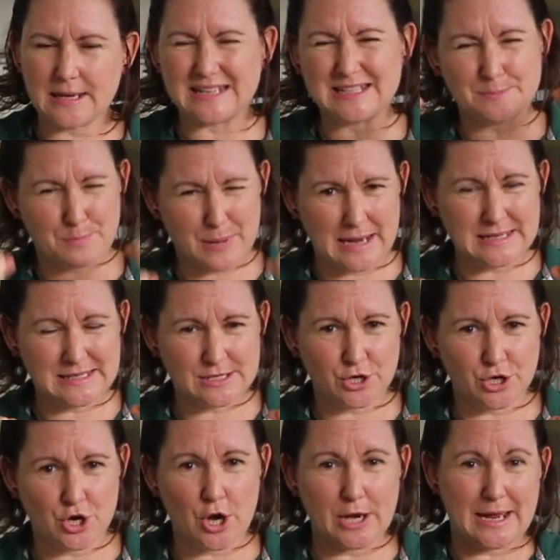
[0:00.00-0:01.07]
is best so
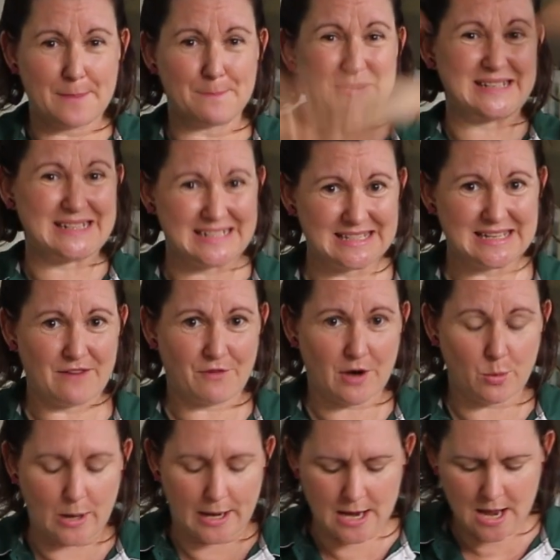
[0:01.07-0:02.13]
you don't get biscuits
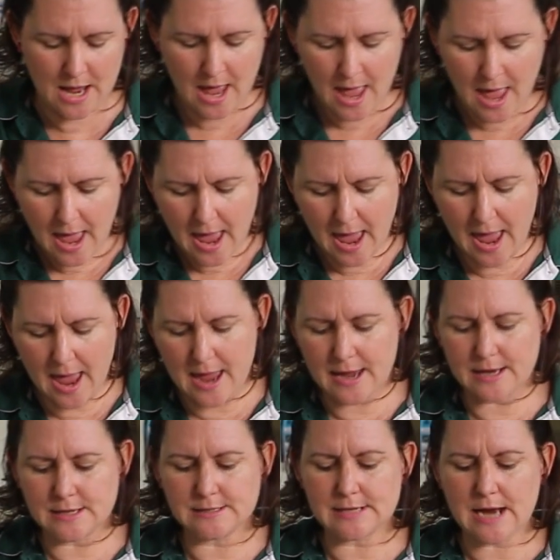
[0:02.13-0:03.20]
everywhere,
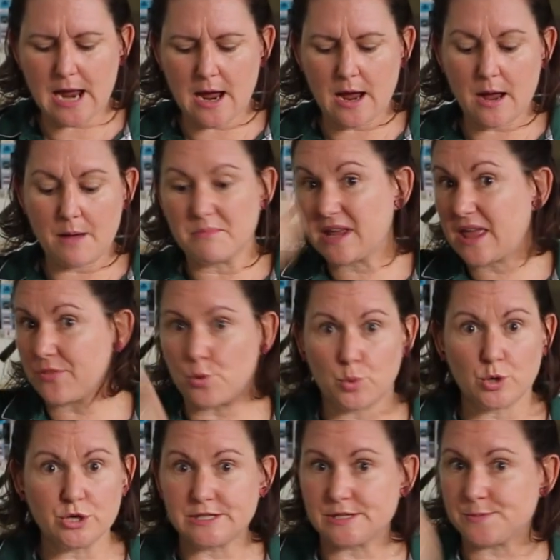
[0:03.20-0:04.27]
and get the
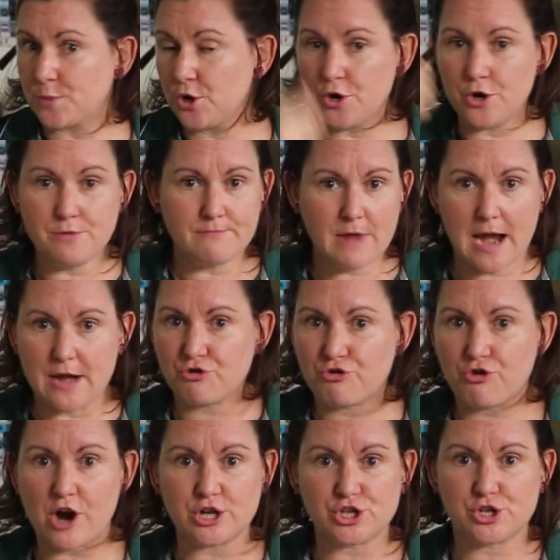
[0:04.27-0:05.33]
wooden spoon and
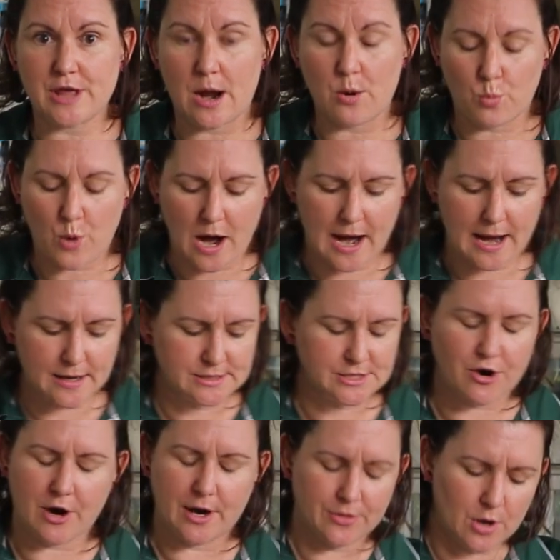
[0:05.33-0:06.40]
crush that way,
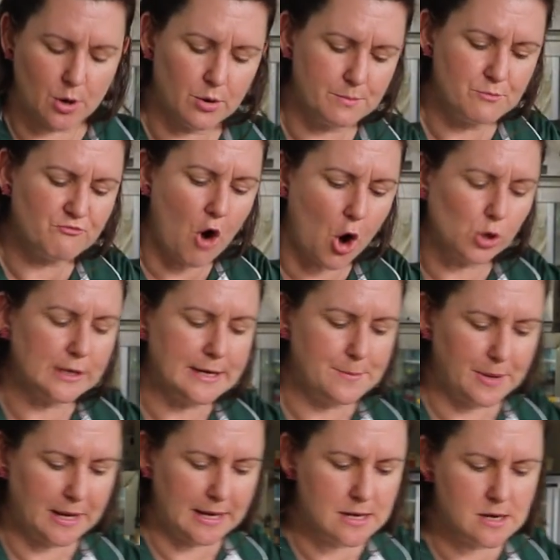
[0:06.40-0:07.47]
sorry, the rolling
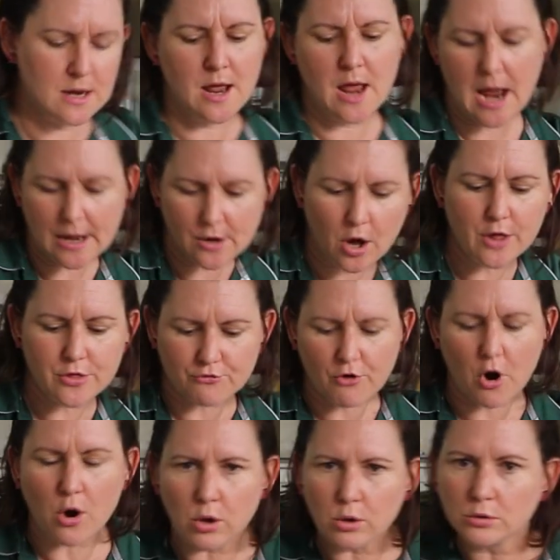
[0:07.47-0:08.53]
pin, and either
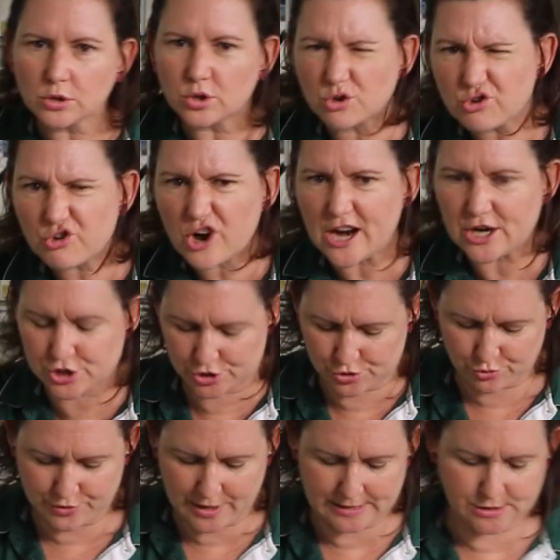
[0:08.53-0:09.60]
roll or crush,
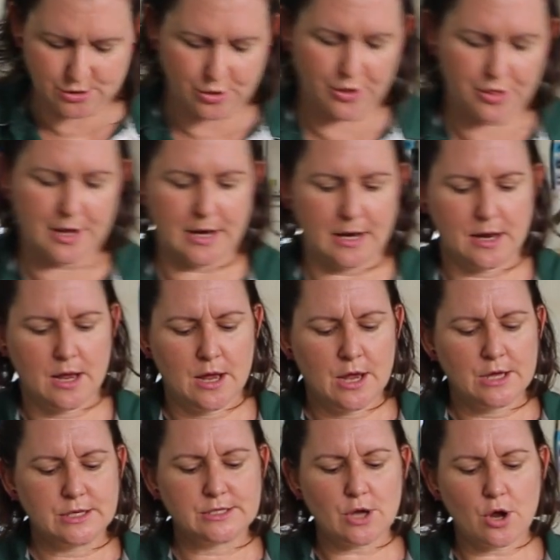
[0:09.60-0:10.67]
all that sort of thing.
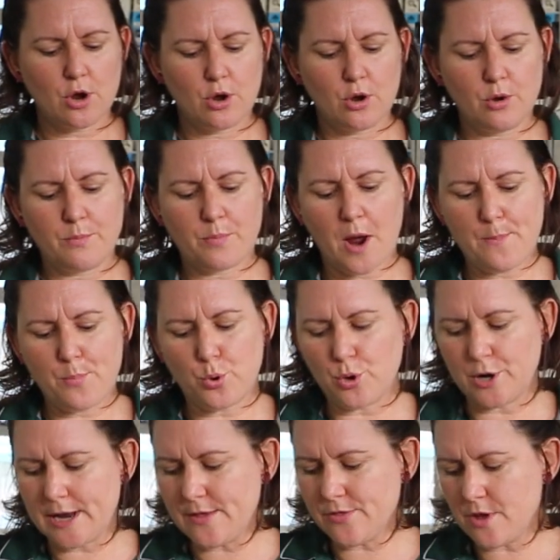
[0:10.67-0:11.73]
So by
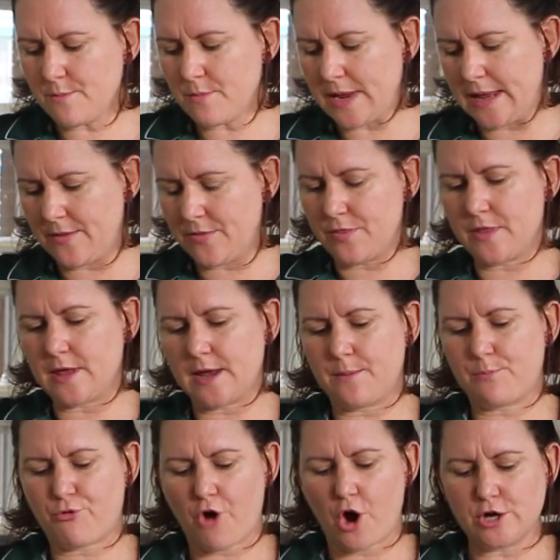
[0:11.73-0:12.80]
putting them in the
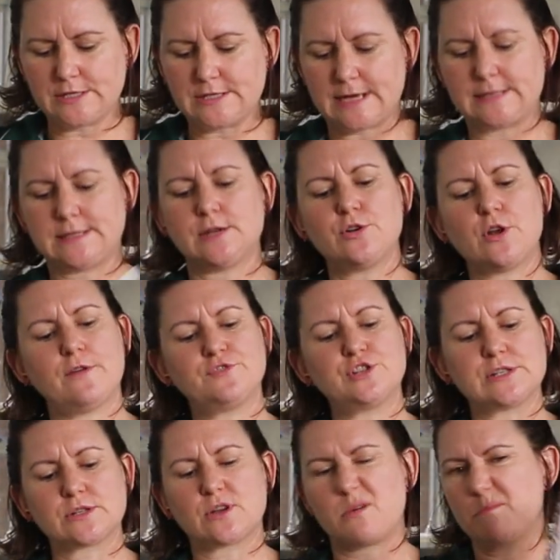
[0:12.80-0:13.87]
processor, and I've
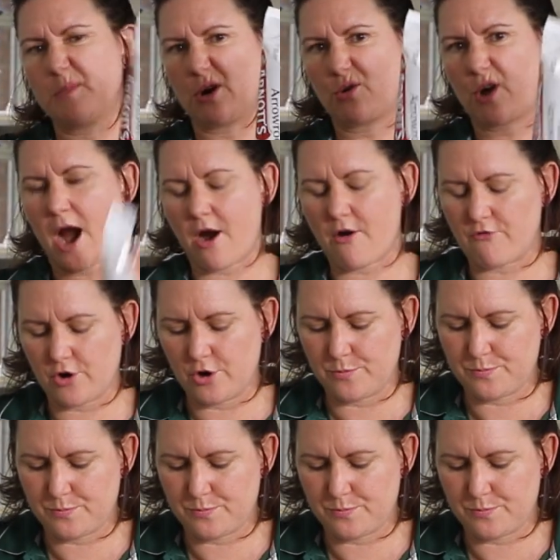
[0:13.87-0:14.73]
just got milk arrowroot